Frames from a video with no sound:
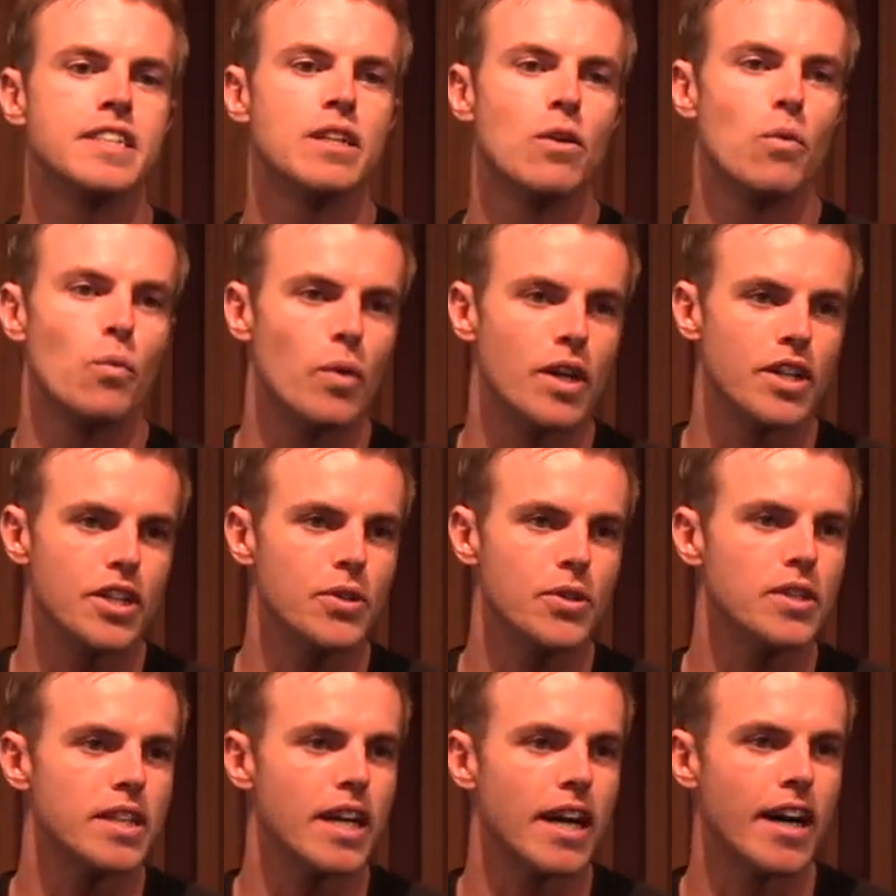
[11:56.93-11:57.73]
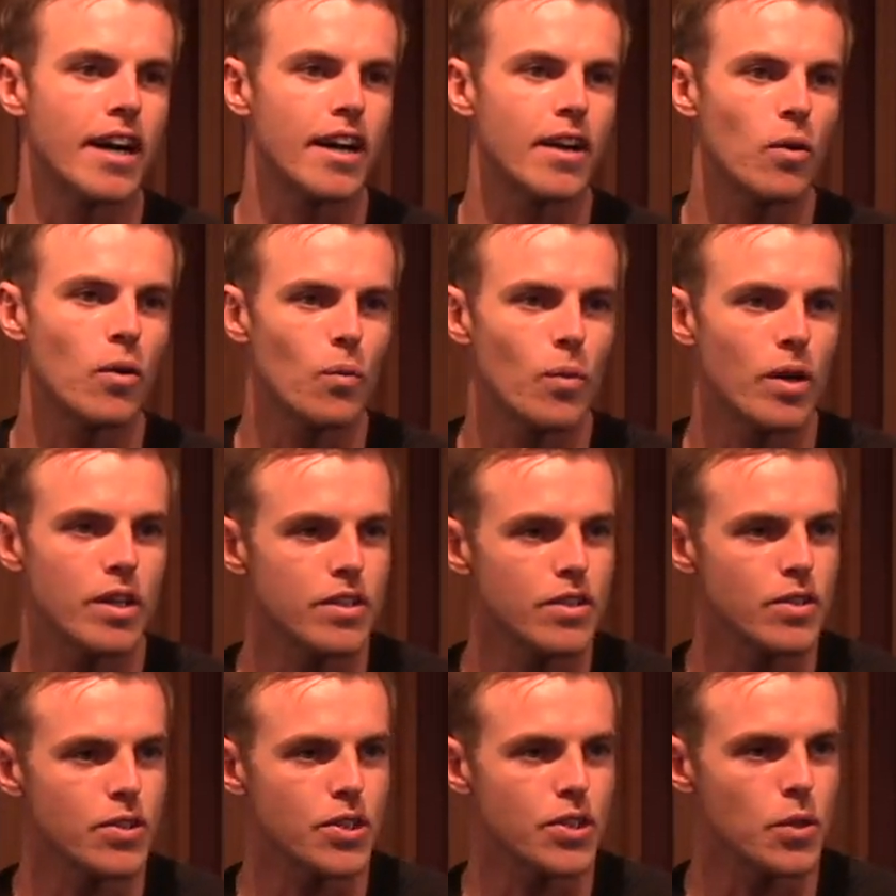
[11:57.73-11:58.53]
When you die,
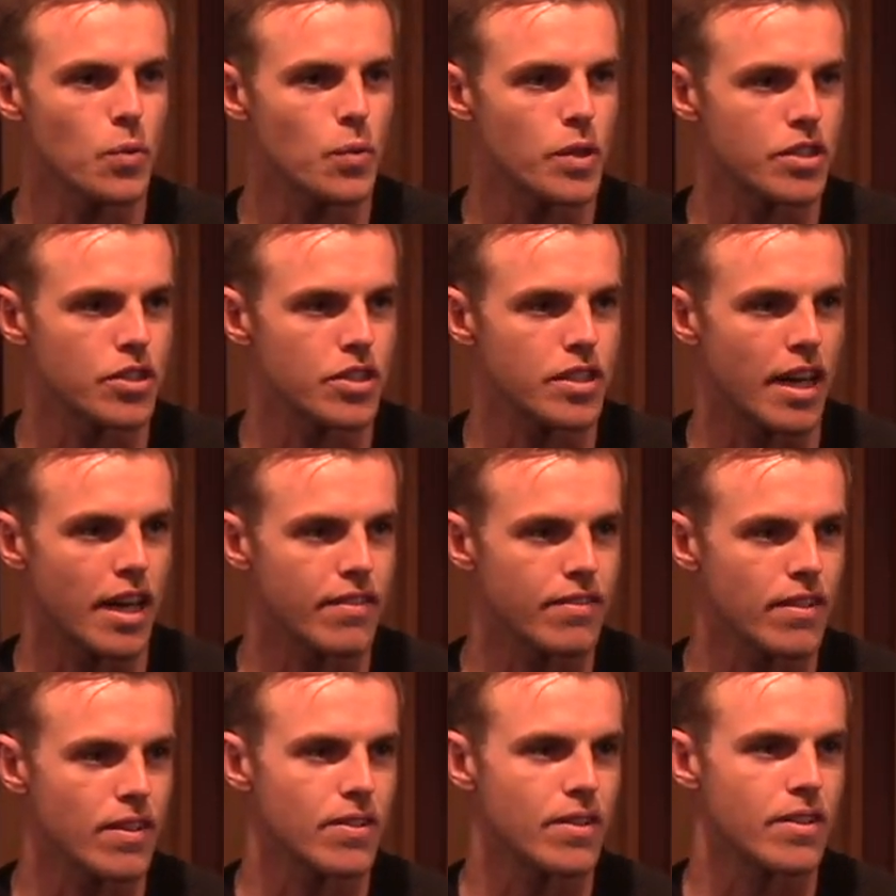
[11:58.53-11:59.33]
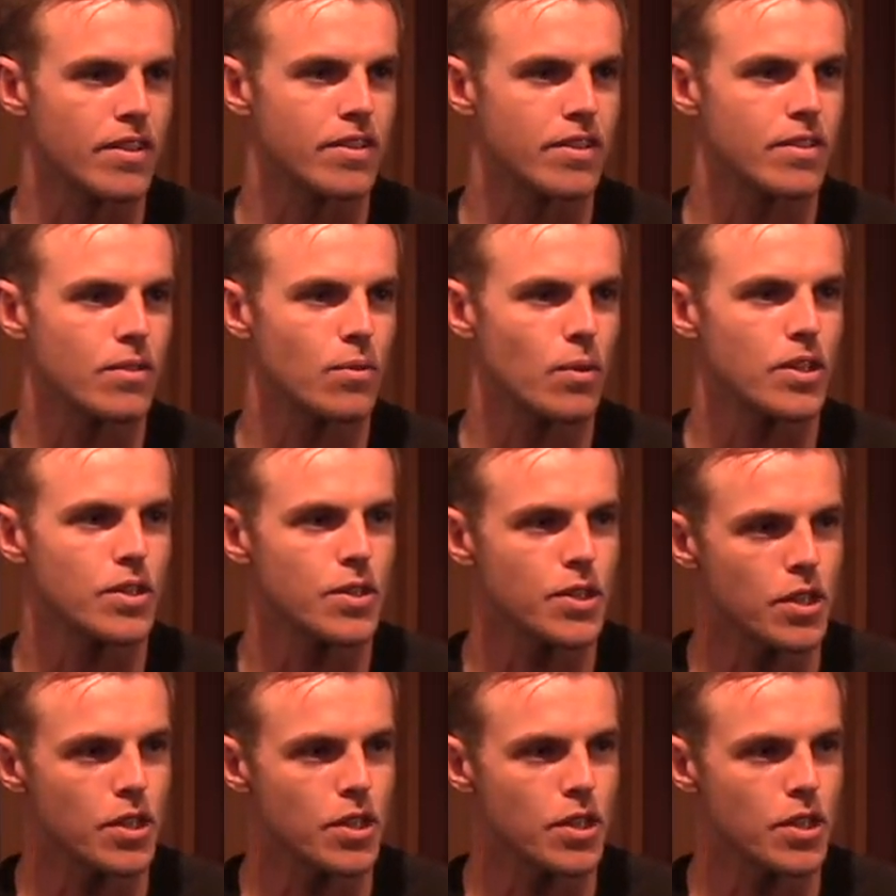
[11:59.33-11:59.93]
what do you wish to have learned? What do